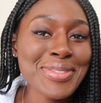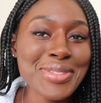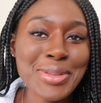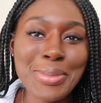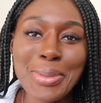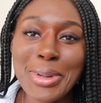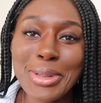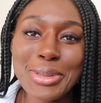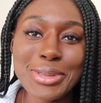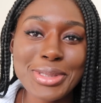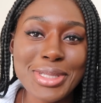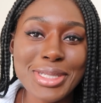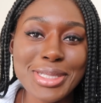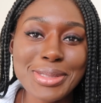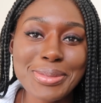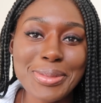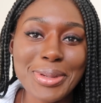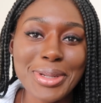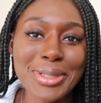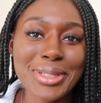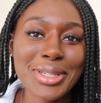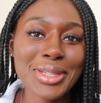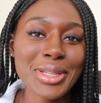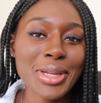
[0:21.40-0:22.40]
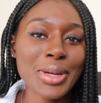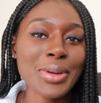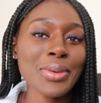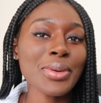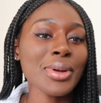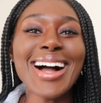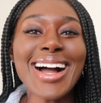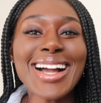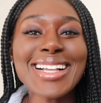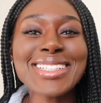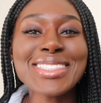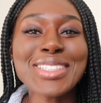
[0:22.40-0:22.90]
post this one, you know?
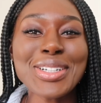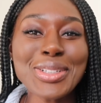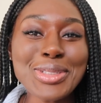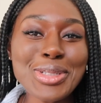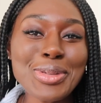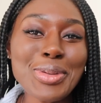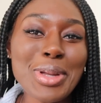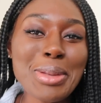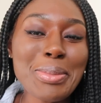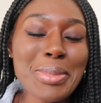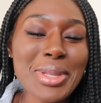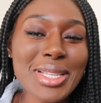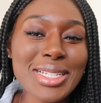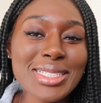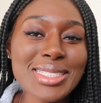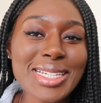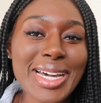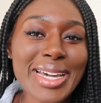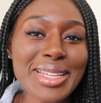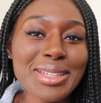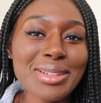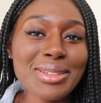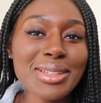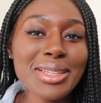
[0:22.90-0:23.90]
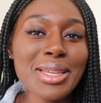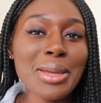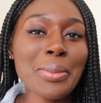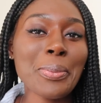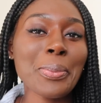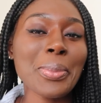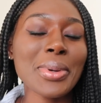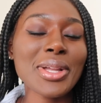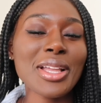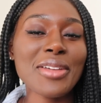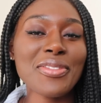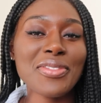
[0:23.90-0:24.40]
I don't know what I'm gonna title
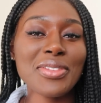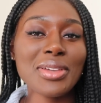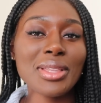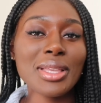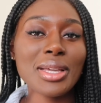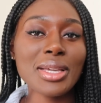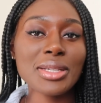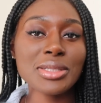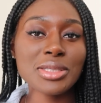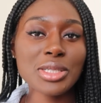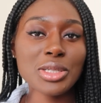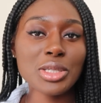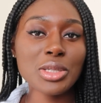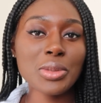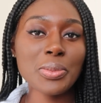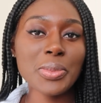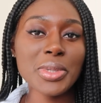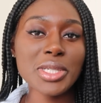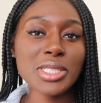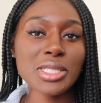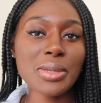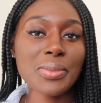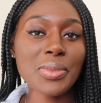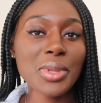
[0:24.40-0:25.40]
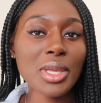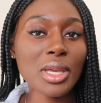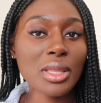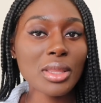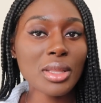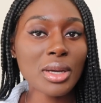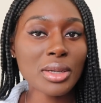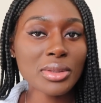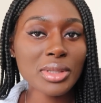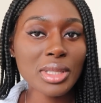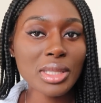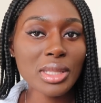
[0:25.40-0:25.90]
it, but I feel like it's gonna be something
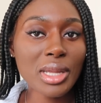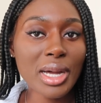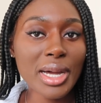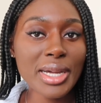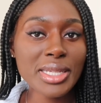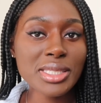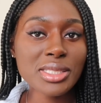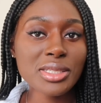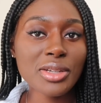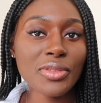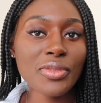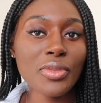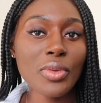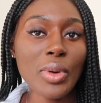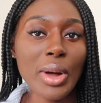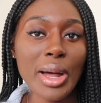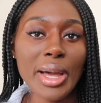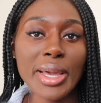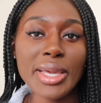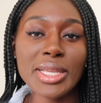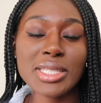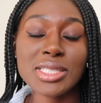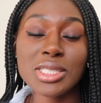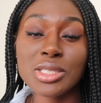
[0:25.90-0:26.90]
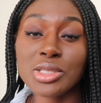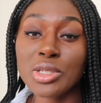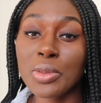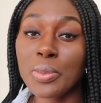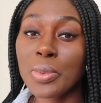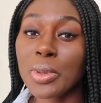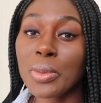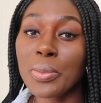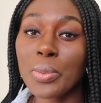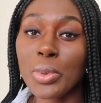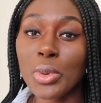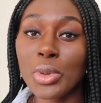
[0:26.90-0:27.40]
along the lines of why it's
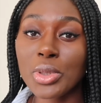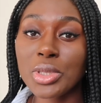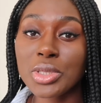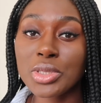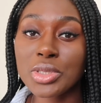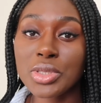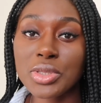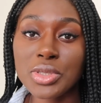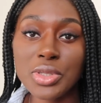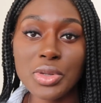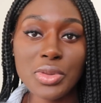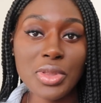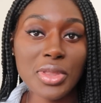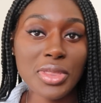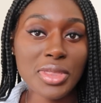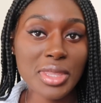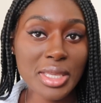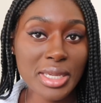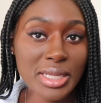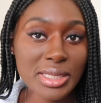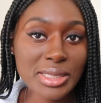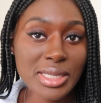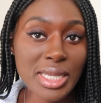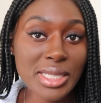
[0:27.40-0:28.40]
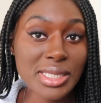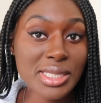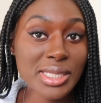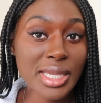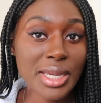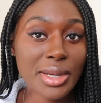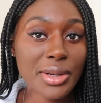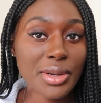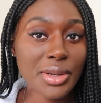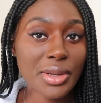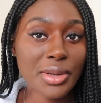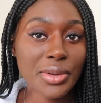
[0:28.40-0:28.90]
super important to do the things that
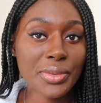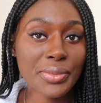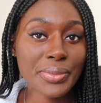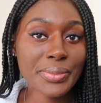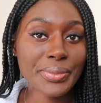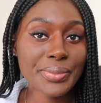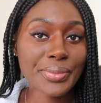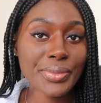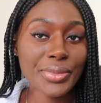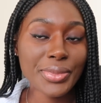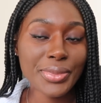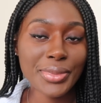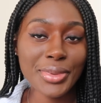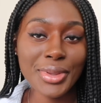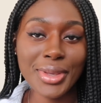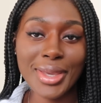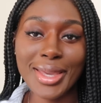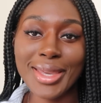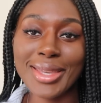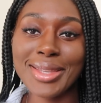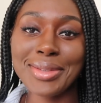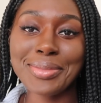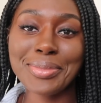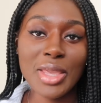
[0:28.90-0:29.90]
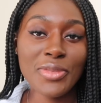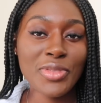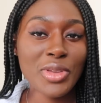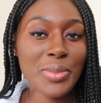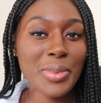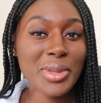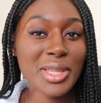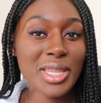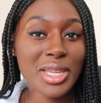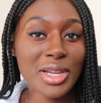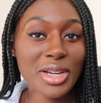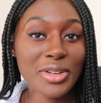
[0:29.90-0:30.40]
scare you. Okay, if you've
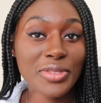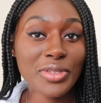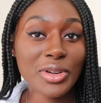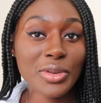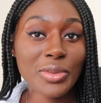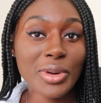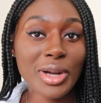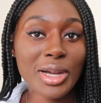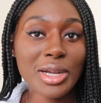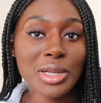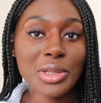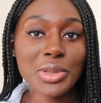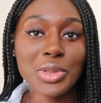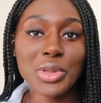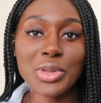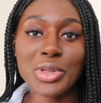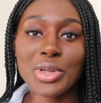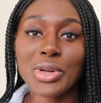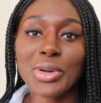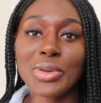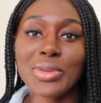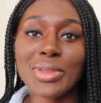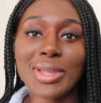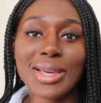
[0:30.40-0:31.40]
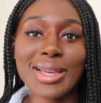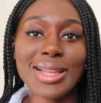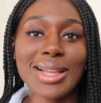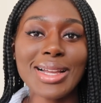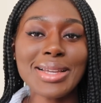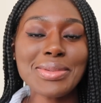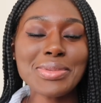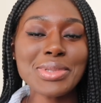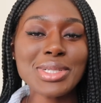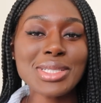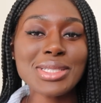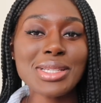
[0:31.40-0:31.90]
been here for a while, you know that
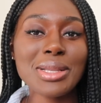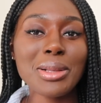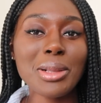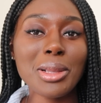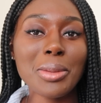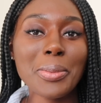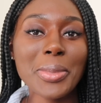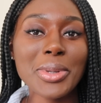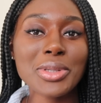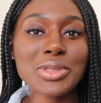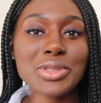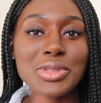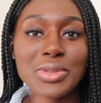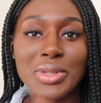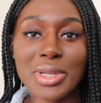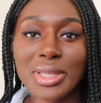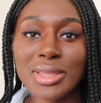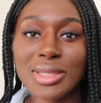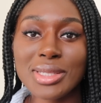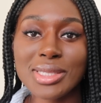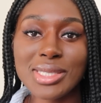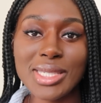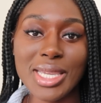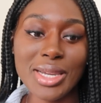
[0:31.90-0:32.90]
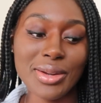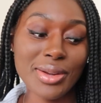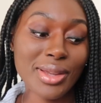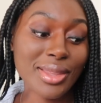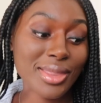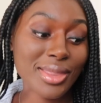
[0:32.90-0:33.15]
I'm just all about doing the scary